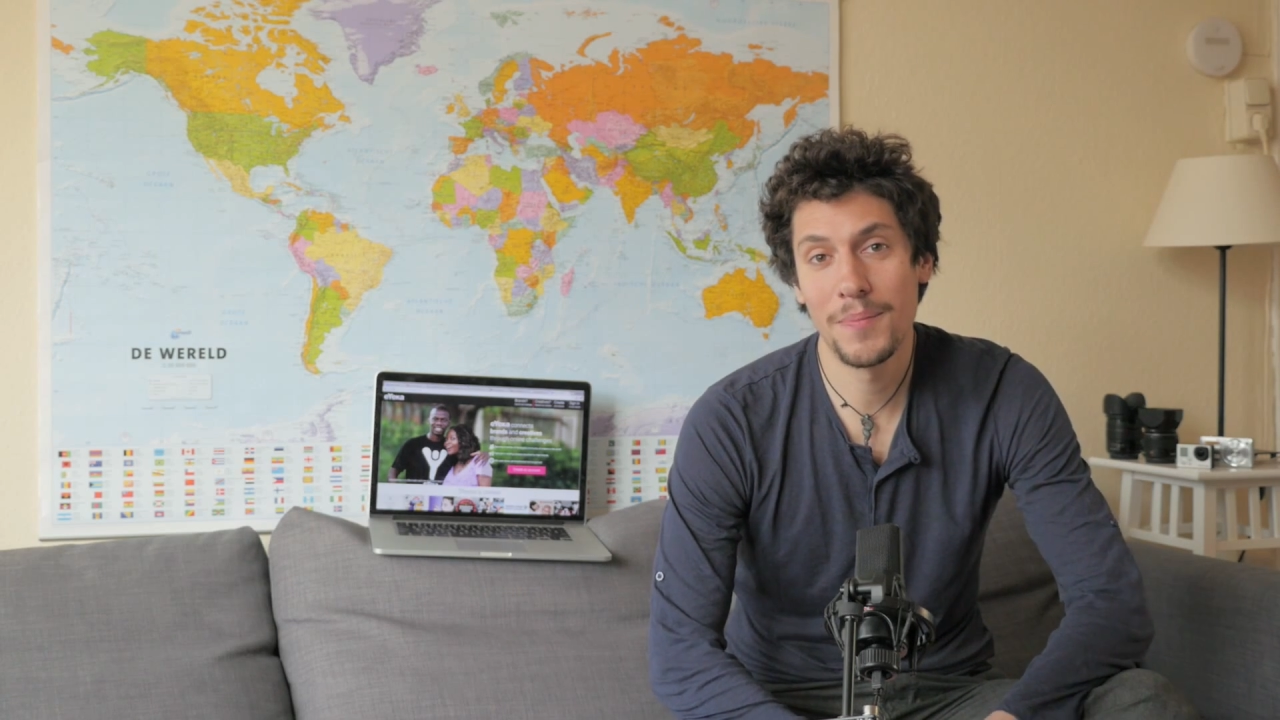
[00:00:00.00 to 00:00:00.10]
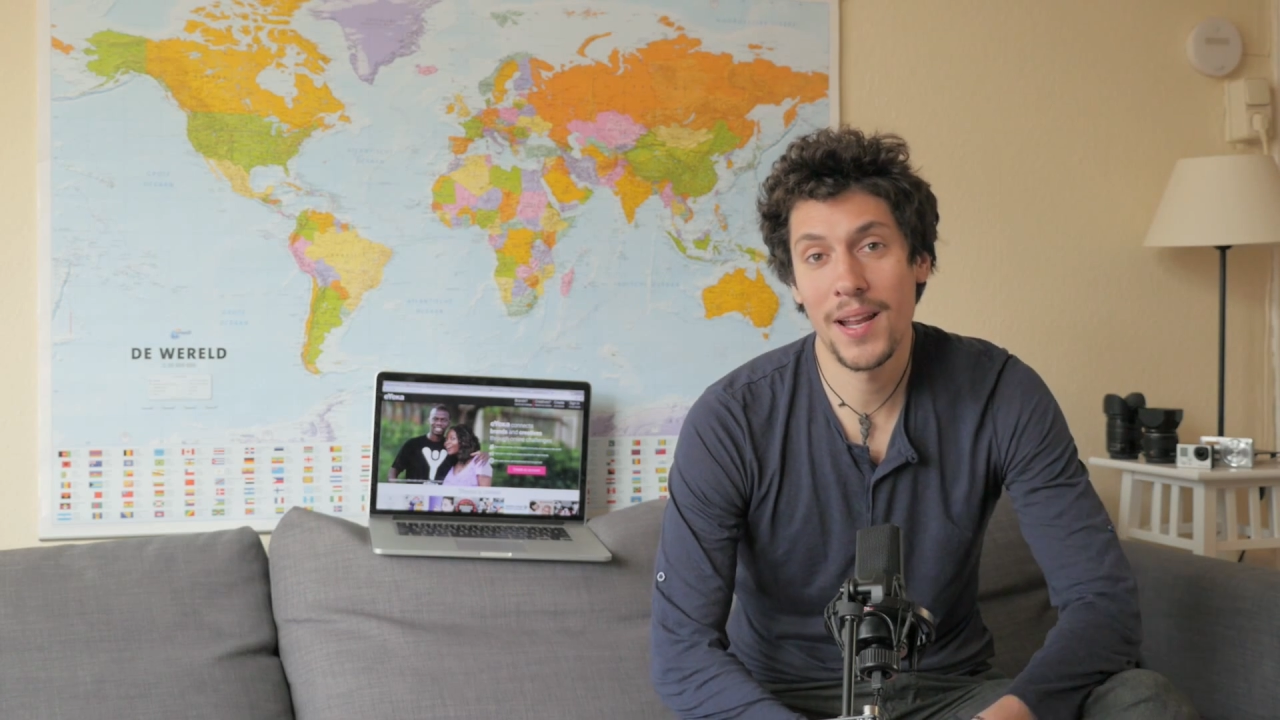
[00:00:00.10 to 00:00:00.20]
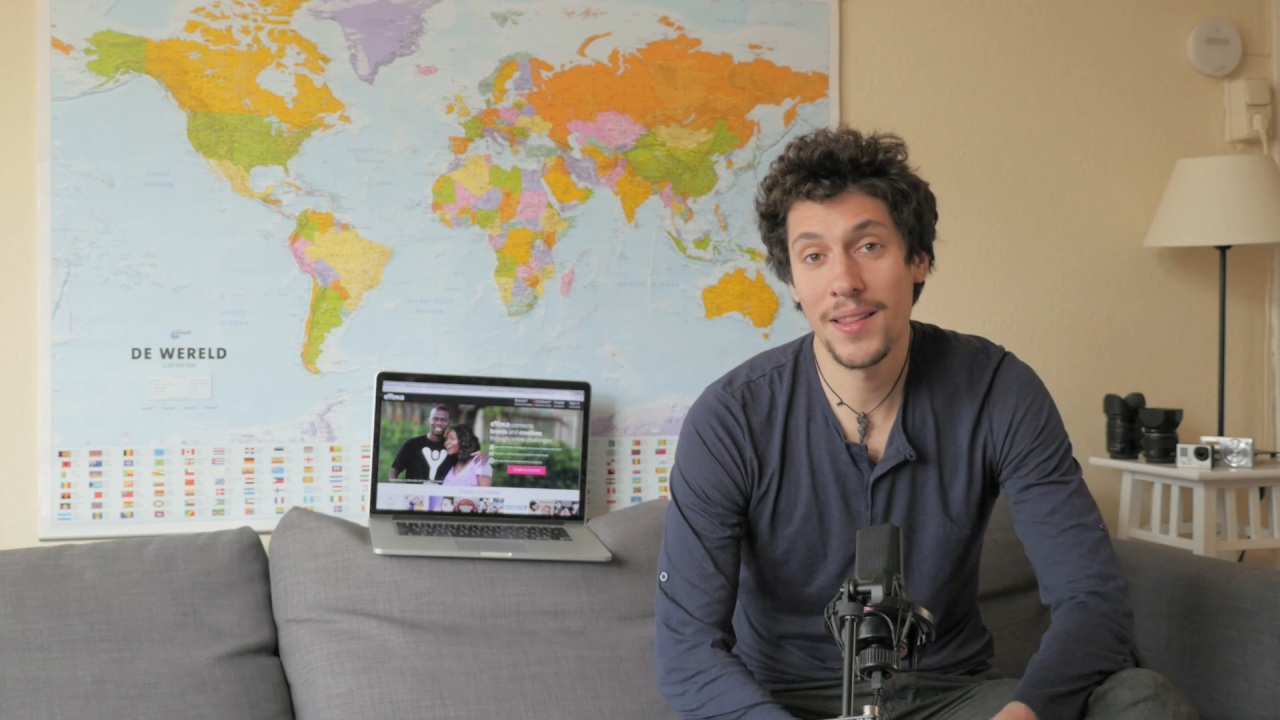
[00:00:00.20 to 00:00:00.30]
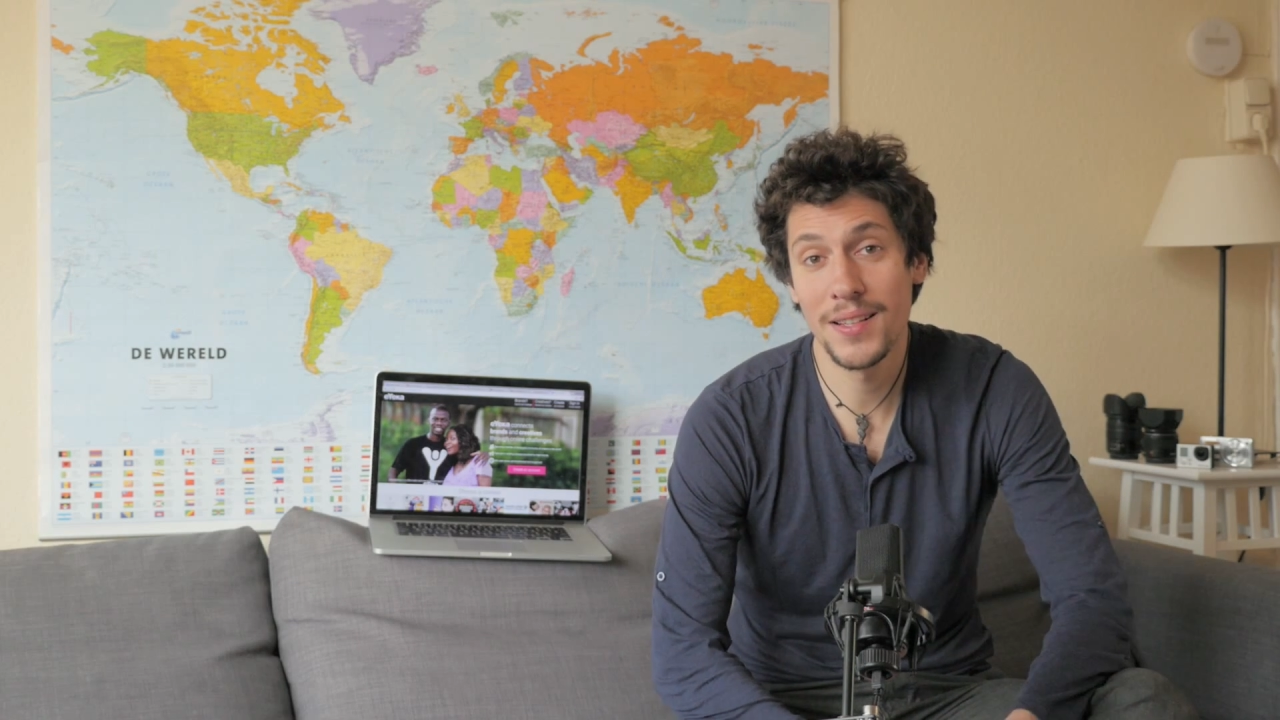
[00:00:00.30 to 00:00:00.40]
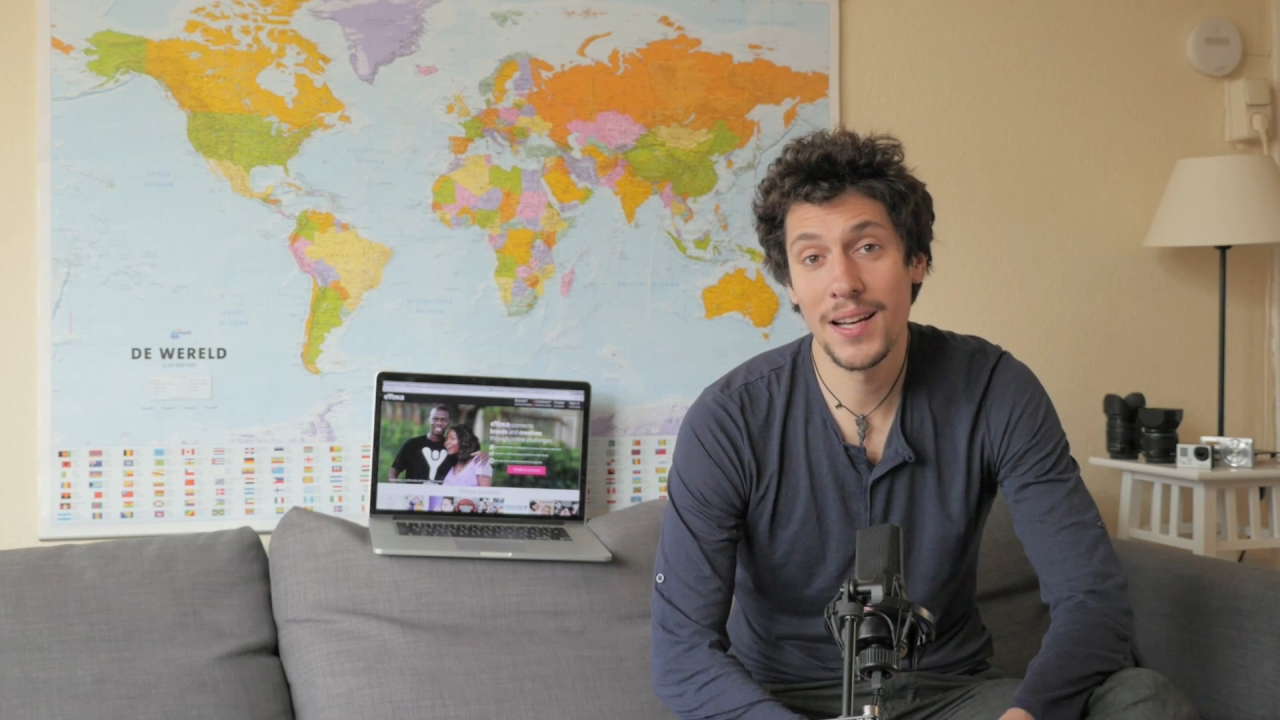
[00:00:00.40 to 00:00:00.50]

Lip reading: but I didn't